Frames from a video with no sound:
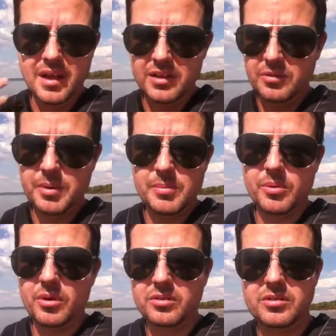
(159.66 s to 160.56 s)
And these
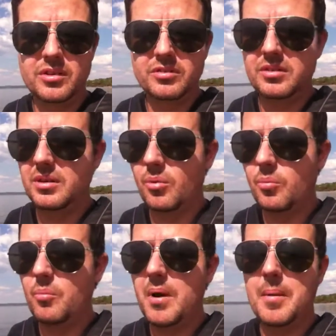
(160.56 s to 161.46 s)
people are just, you know,
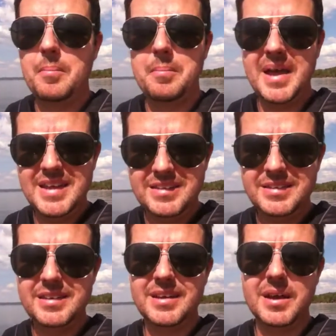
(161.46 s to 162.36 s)

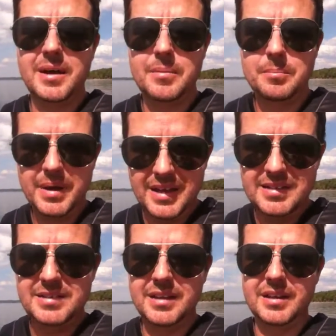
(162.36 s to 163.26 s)
amazing,
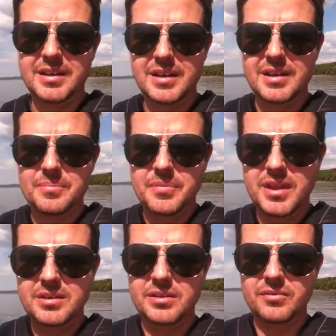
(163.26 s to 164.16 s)
amazing
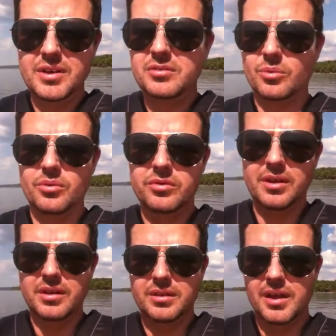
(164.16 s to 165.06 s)
individuals
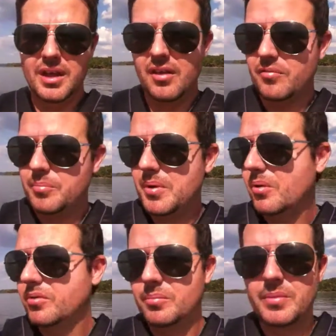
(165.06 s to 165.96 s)
and they have
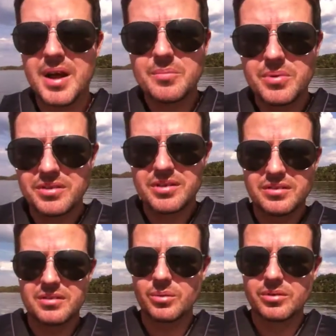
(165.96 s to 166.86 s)
built my
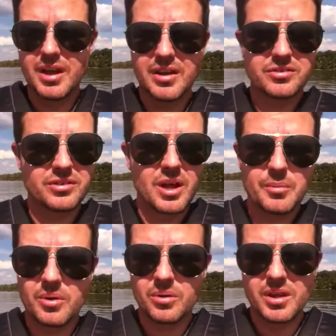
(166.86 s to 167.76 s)
business to an
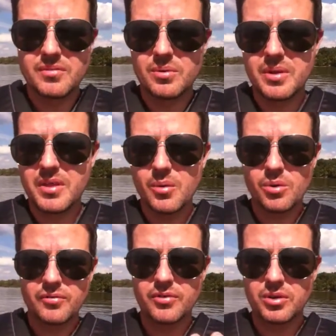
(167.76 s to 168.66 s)
astronomical level and they
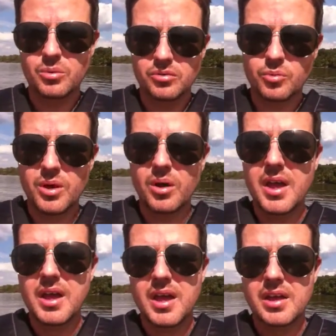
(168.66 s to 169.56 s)
will for you as well
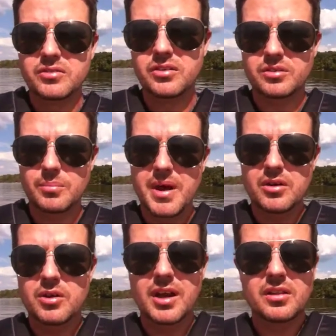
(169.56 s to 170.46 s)
it's just a
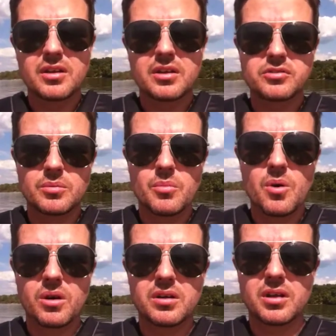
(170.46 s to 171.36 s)
matter you got to look at your
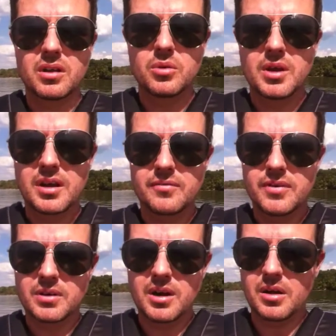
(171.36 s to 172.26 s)
marketing and you got to
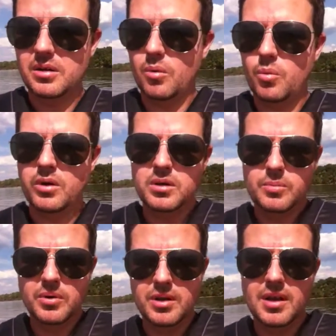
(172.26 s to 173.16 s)
figure out you know what are you
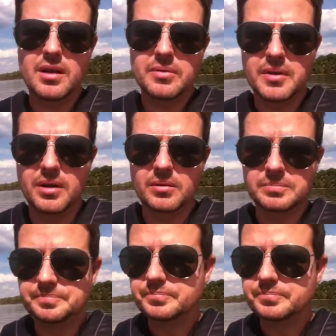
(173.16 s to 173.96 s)
putting out there